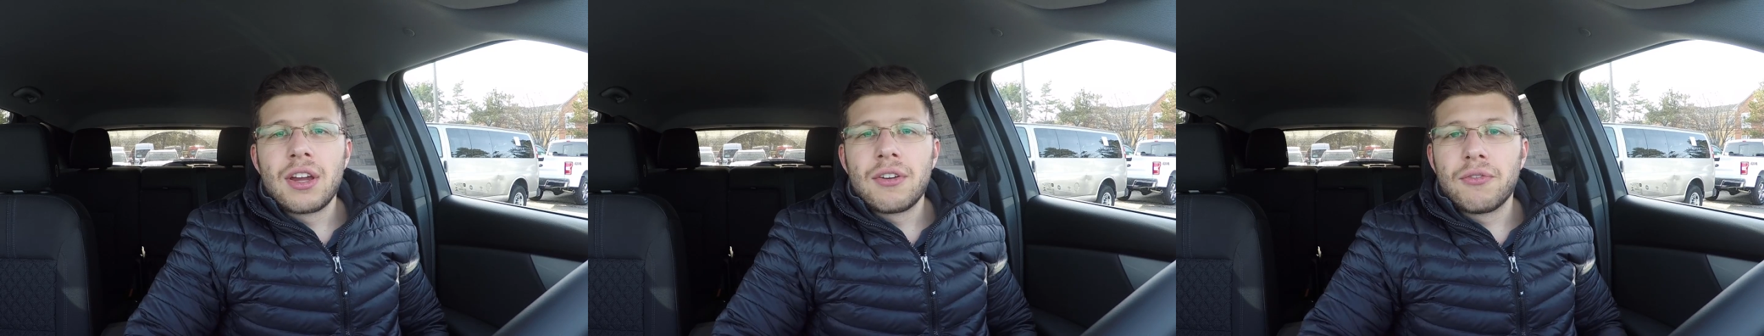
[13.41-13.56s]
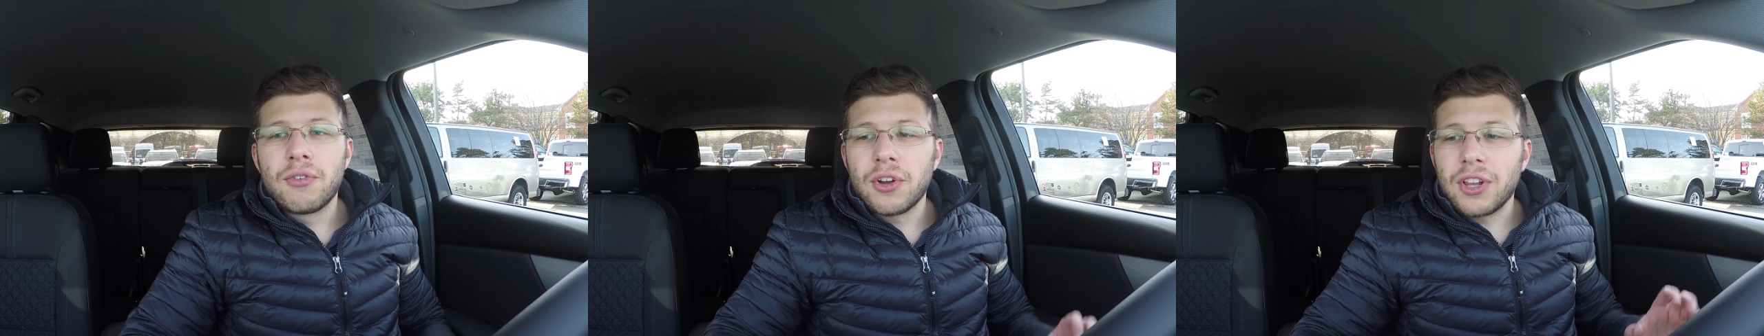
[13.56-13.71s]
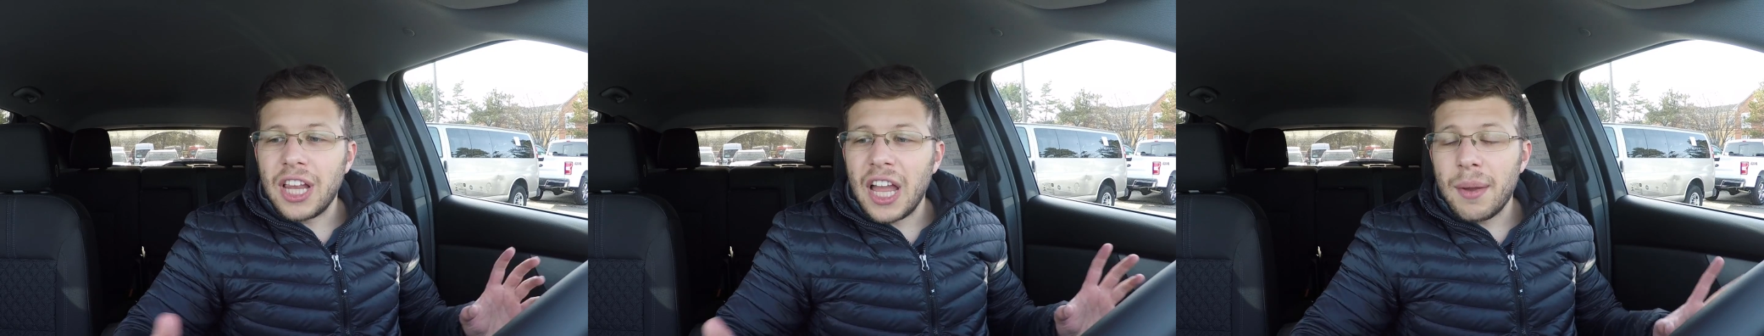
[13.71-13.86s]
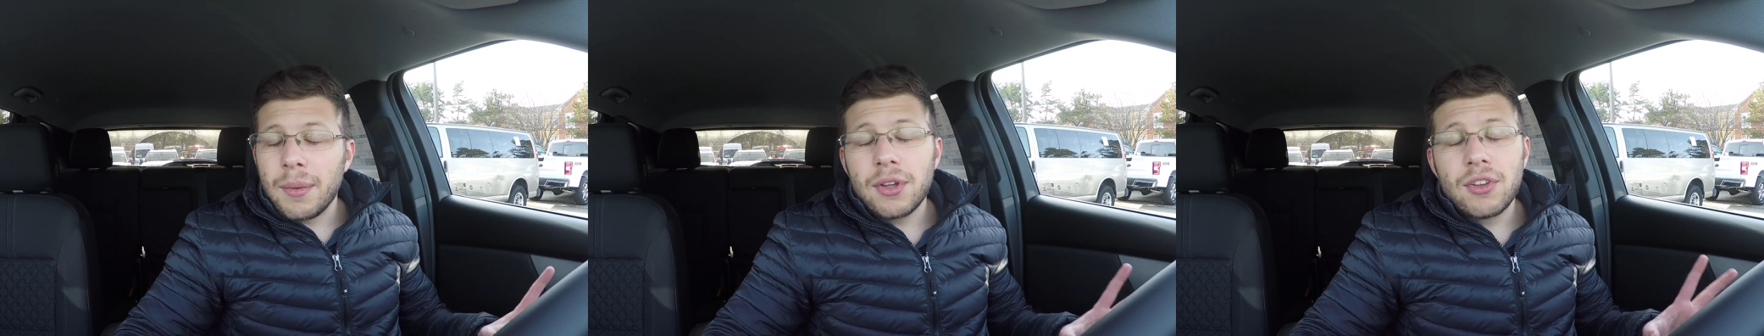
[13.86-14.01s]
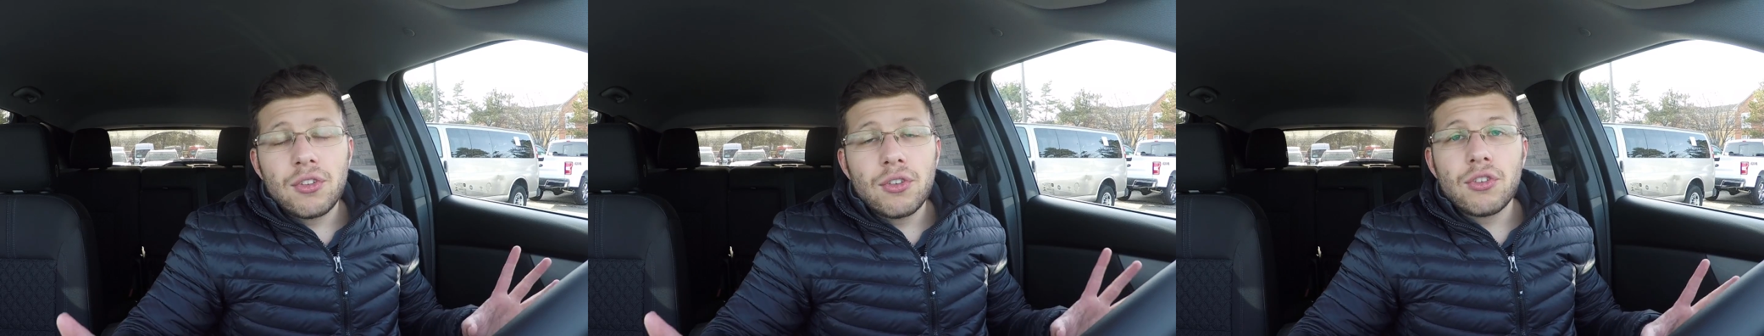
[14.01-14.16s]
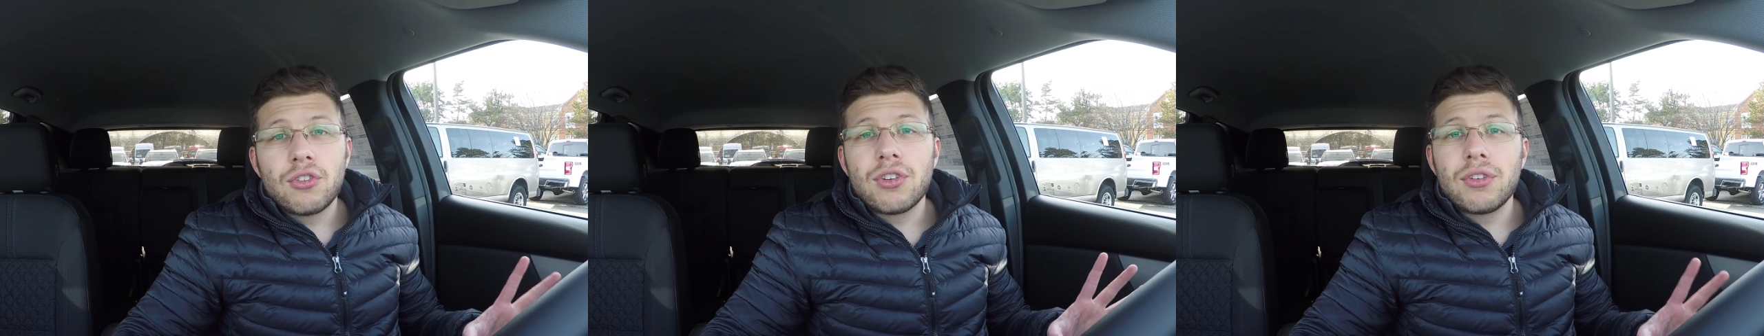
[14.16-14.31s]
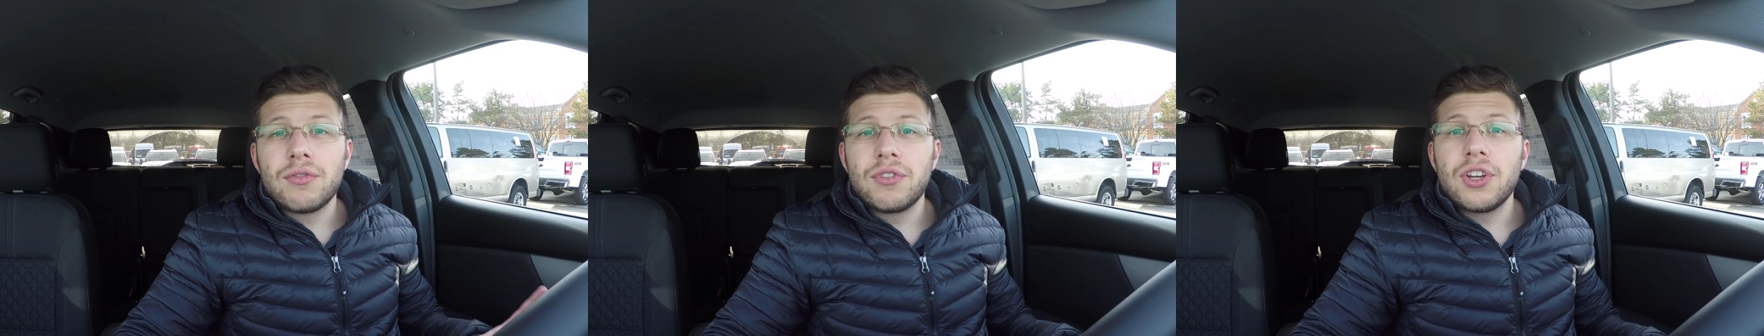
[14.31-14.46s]
for allowing me to do
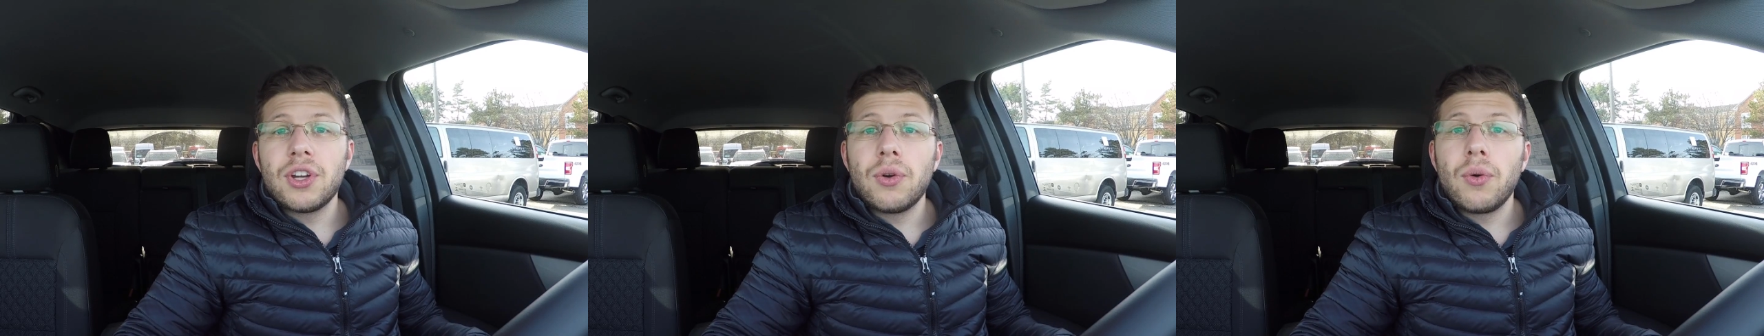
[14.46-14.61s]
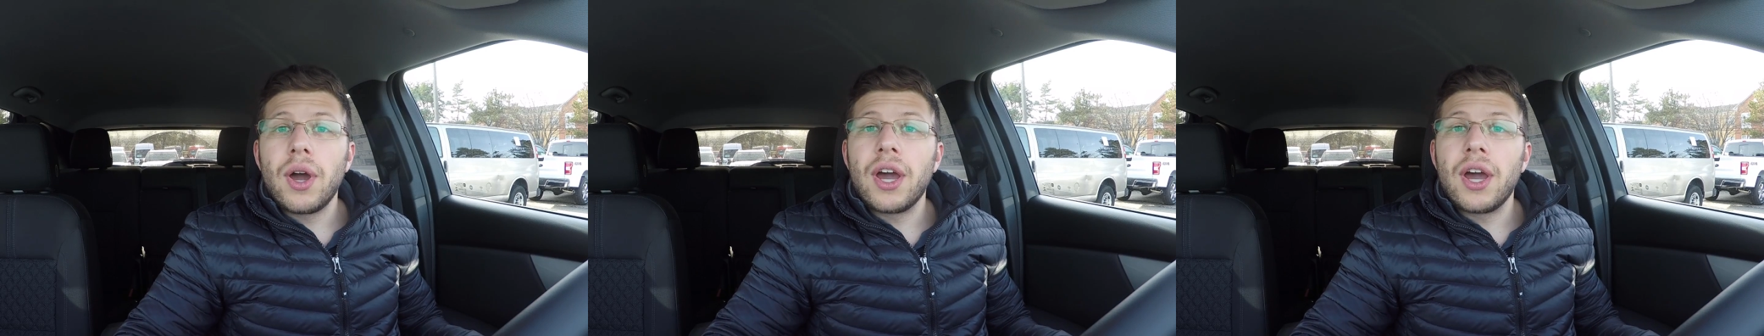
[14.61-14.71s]
this review